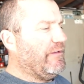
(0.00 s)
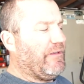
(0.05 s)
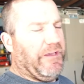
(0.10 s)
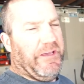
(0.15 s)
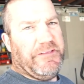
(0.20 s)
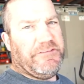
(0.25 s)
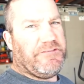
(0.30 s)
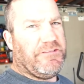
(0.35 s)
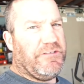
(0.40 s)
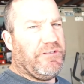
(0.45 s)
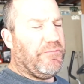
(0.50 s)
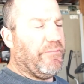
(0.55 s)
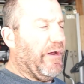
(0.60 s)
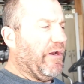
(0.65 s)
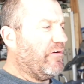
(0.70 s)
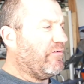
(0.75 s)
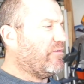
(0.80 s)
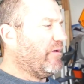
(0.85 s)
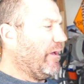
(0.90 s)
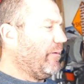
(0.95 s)
it's only a
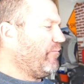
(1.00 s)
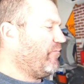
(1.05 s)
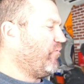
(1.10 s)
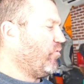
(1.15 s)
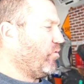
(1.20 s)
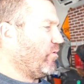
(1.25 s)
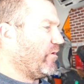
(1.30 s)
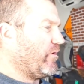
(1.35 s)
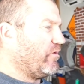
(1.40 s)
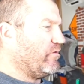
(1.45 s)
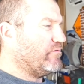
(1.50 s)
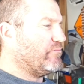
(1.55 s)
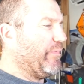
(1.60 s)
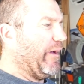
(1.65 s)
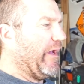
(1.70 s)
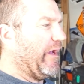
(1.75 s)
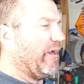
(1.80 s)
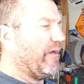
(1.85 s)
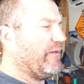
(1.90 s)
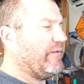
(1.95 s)
matter of time before it goes
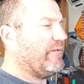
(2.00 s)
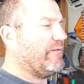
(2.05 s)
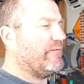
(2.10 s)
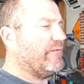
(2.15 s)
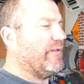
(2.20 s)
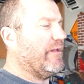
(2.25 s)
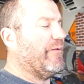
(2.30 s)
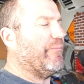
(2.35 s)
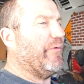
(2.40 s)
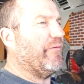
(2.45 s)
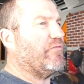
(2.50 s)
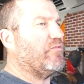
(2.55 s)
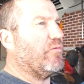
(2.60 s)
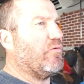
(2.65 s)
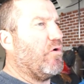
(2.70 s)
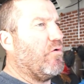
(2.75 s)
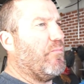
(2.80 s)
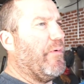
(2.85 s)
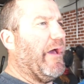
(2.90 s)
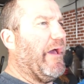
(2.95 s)
bad and then I'm gonna have to
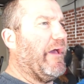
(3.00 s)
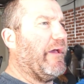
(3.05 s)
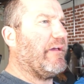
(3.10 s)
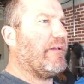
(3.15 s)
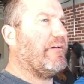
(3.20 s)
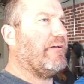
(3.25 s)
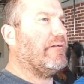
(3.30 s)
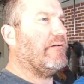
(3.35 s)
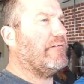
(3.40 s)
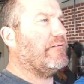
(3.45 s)
go back